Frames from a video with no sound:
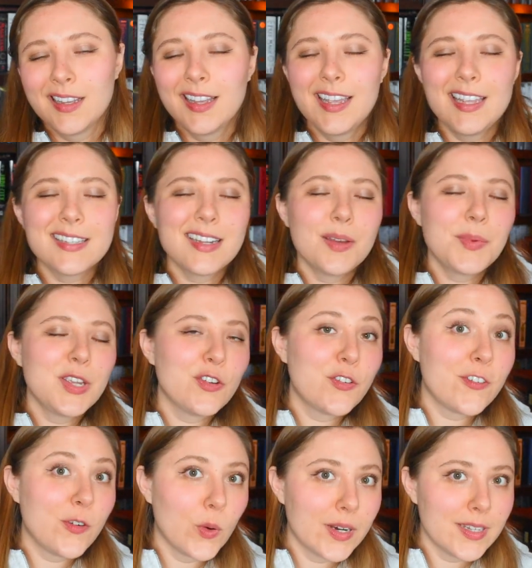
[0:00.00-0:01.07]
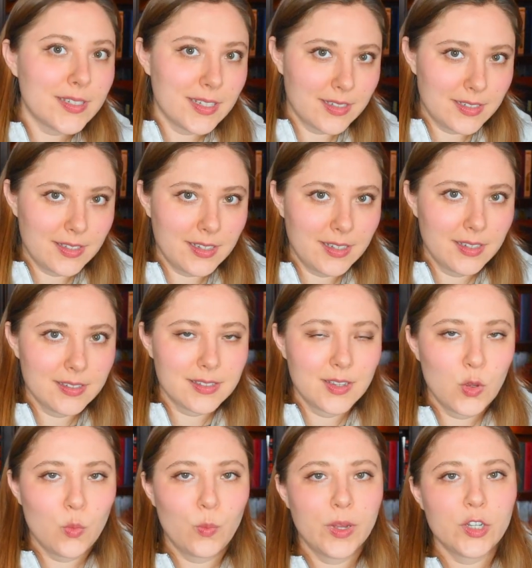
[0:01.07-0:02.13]
being forced into this,
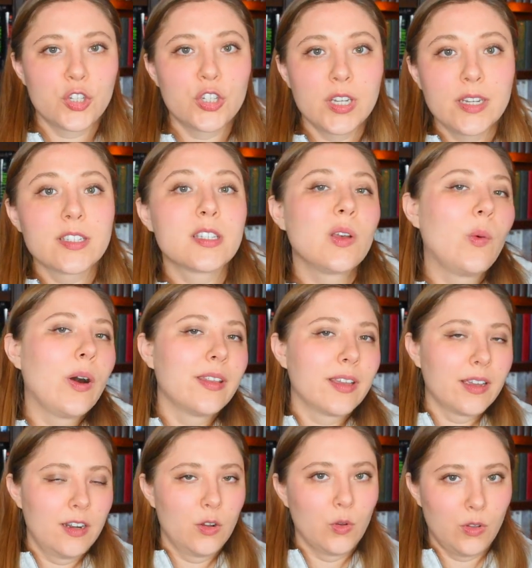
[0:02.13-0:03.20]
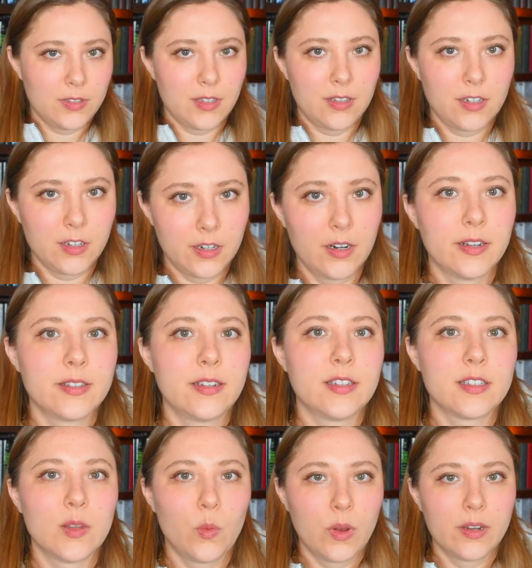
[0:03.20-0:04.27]
but she is the one that kind of holds all the cards and
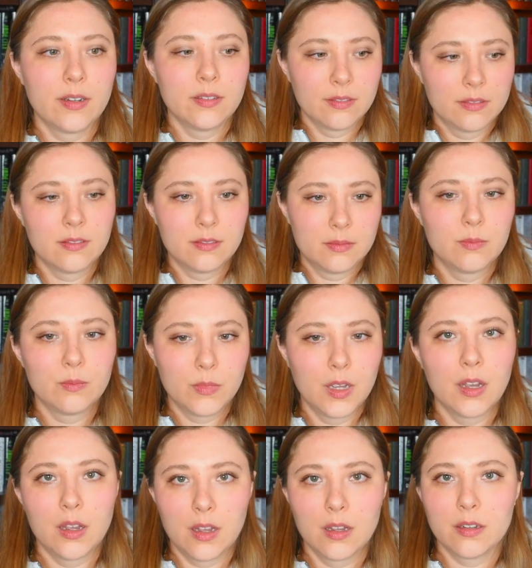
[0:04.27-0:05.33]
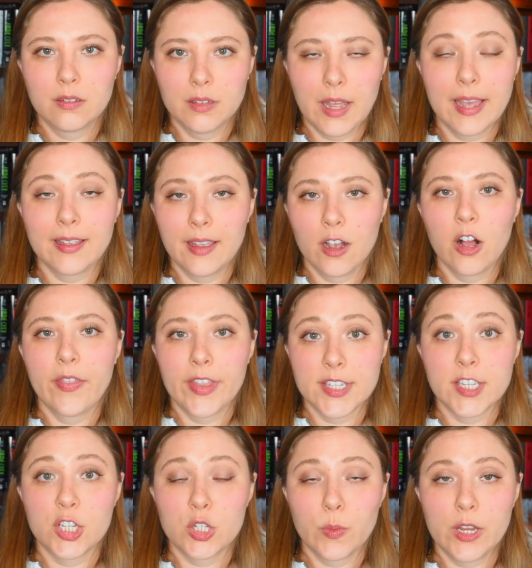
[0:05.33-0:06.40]
is the one egging on the
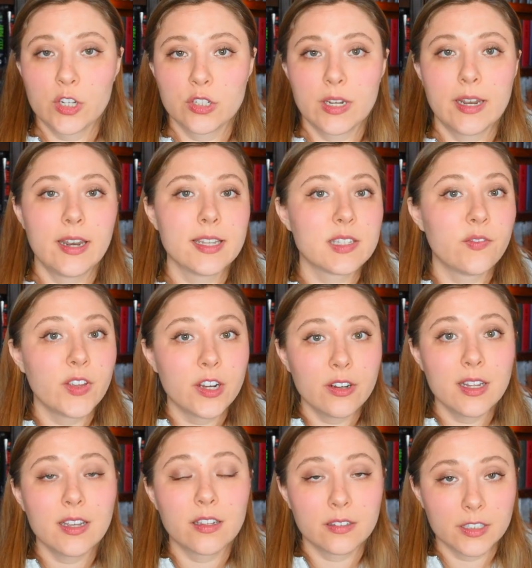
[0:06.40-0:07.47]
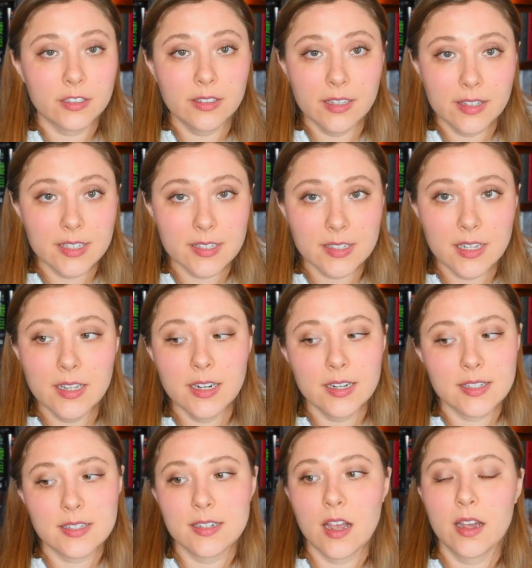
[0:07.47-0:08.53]
situation. And it's very clearly this scene, it
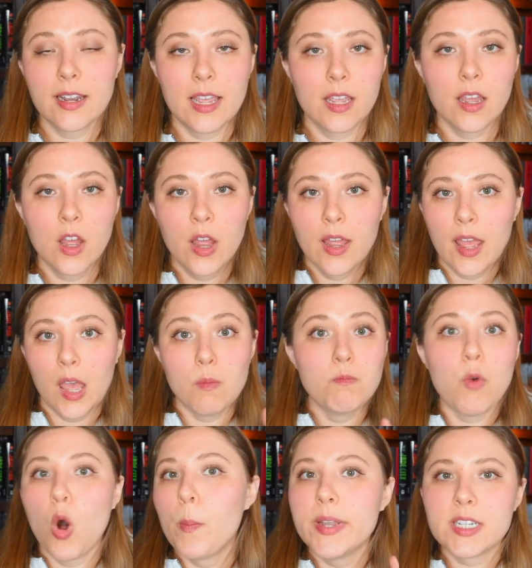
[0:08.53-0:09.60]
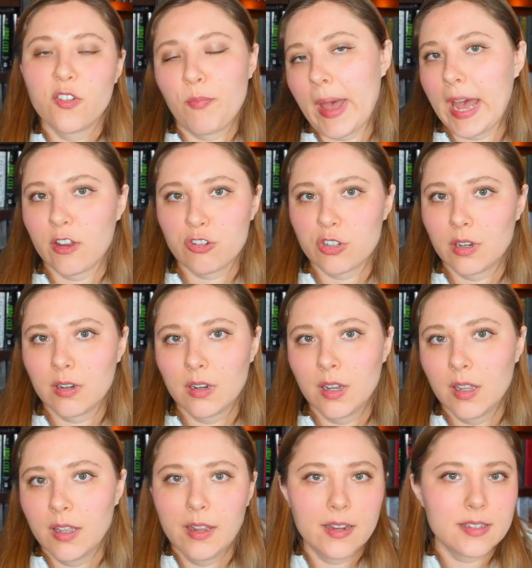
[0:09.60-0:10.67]
is not a moment of passion.
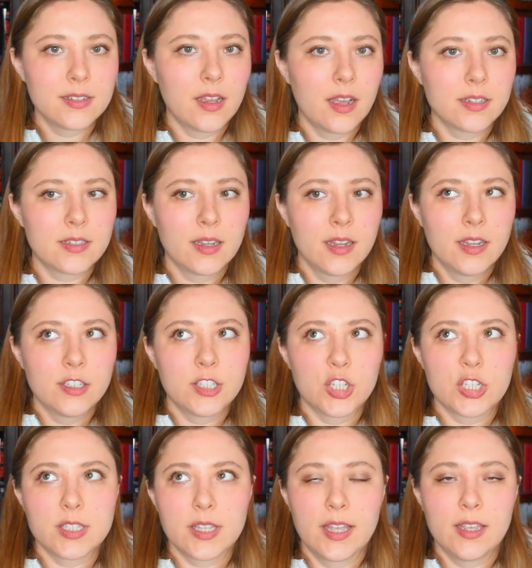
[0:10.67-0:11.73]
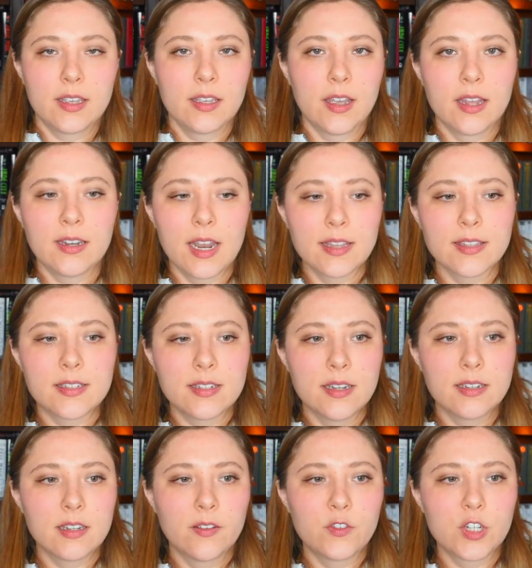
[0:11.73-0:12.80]
It is not just like an
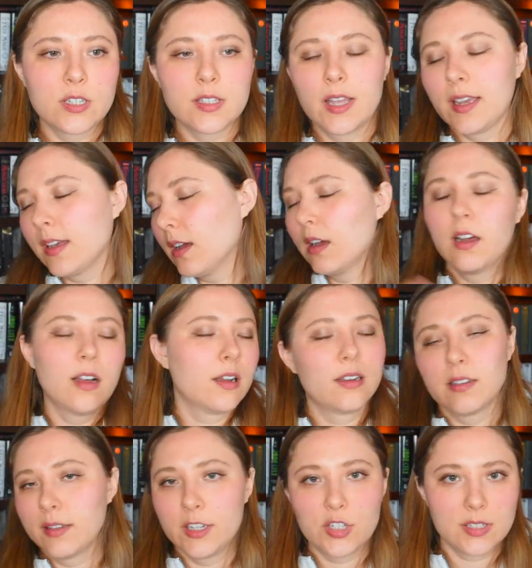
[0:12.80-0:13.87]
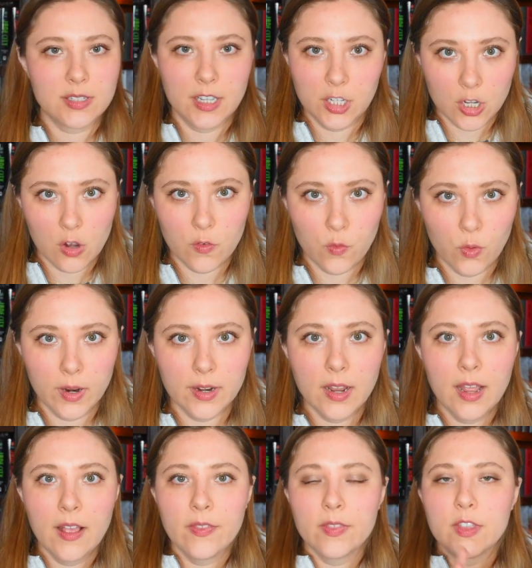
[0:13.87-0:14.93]
instant of just like, oh, they just like go for it.
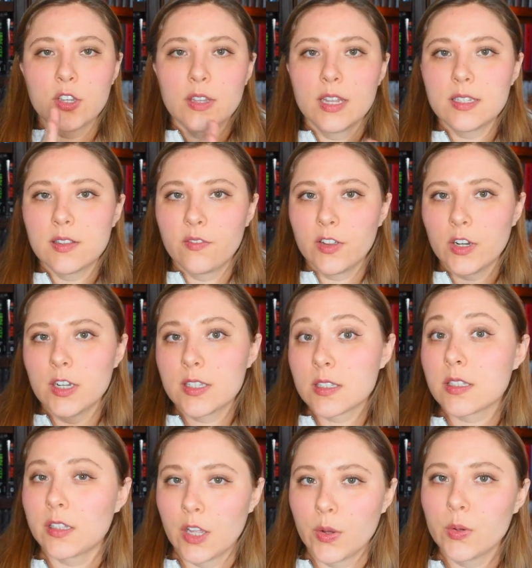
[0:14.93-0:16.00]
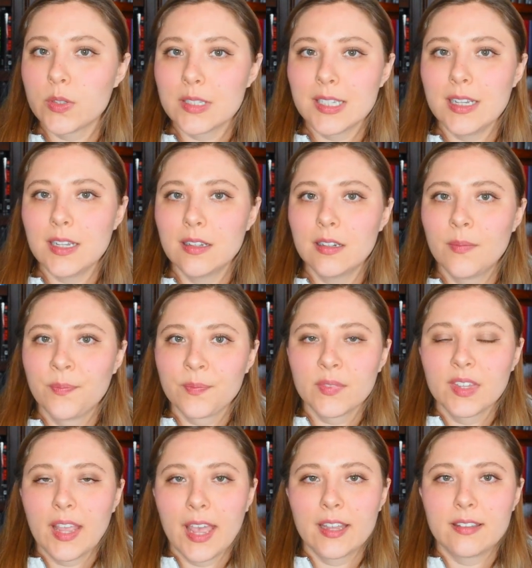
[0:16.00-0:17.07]
It is a very slow scene.
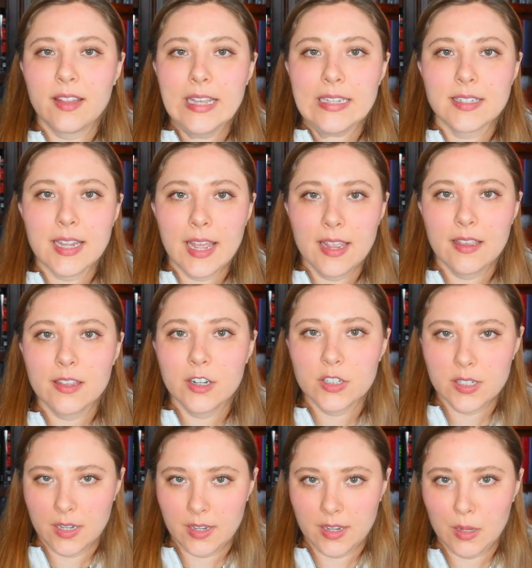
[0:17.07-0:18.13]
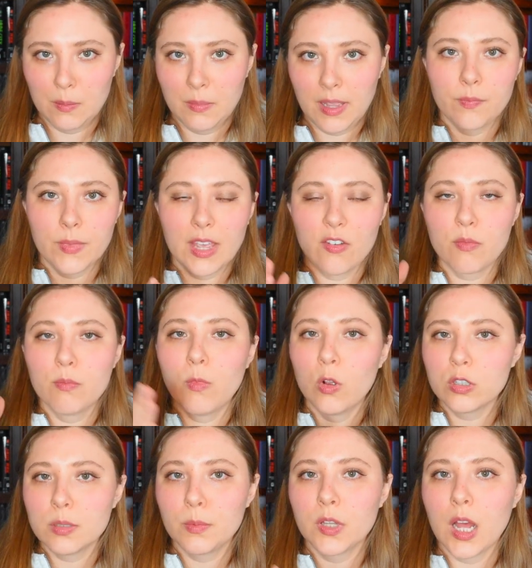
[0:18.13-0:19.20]
And they take their time. They have
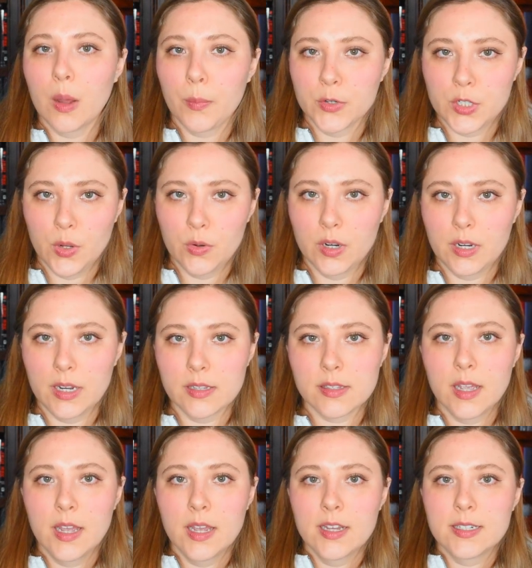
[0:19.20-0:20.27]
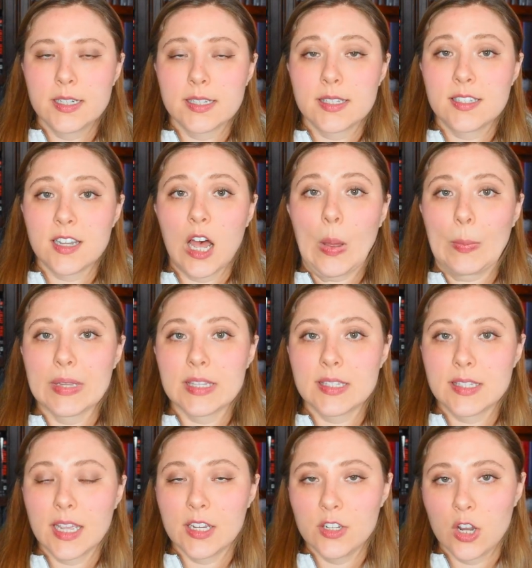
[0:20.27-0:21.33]
multiple opportunities to stop and
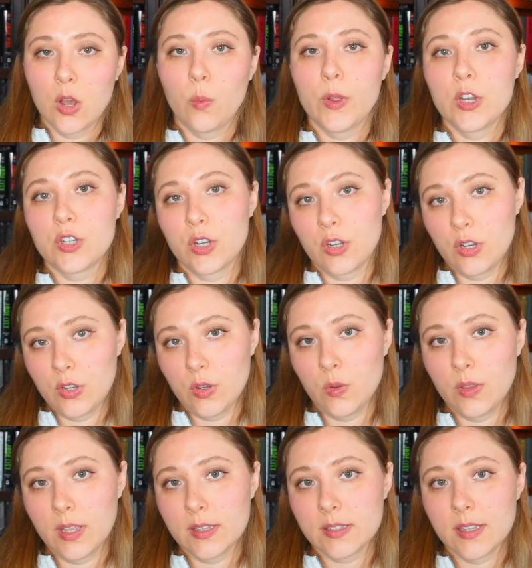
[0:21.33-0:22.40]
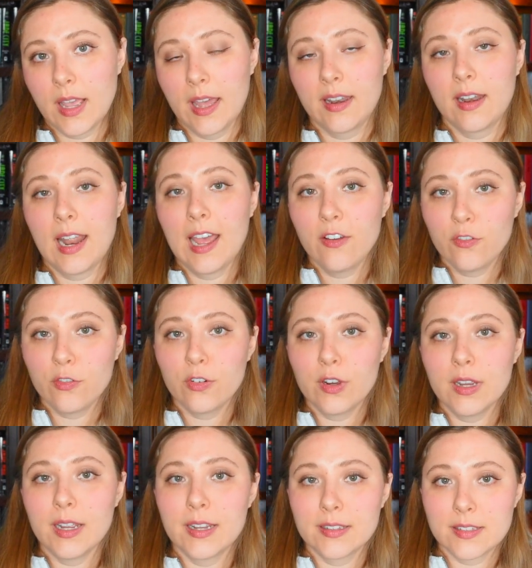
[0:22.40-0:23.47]
say, no, we shouldn't do this. And at
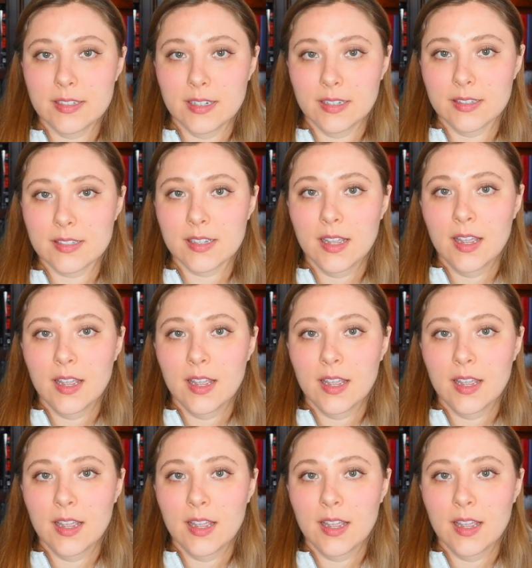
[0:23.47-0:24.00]
every instance,